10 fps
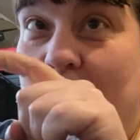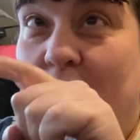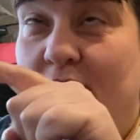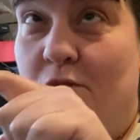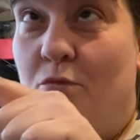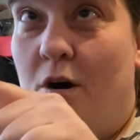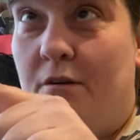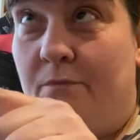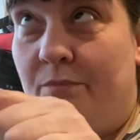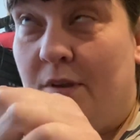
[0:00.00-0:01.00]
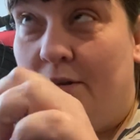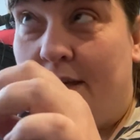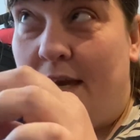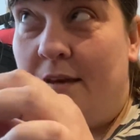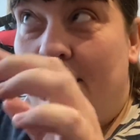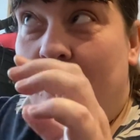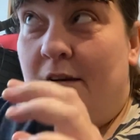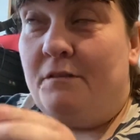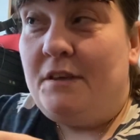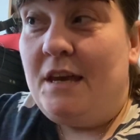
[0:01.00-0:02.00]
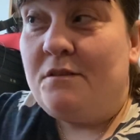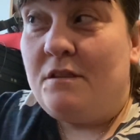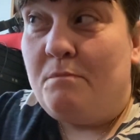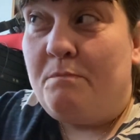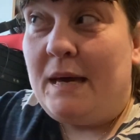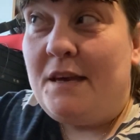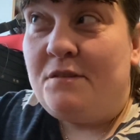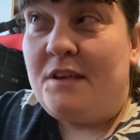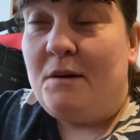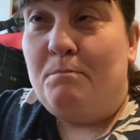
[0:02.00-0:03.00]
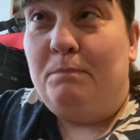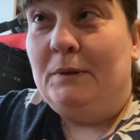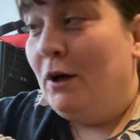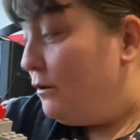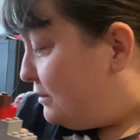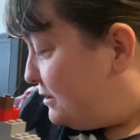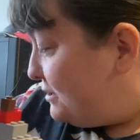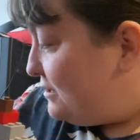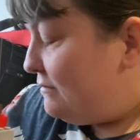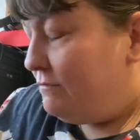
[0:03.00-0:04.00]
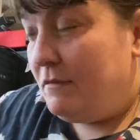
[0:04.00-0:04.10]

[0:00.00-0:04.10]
is the 1. Okay? These are the basic blocks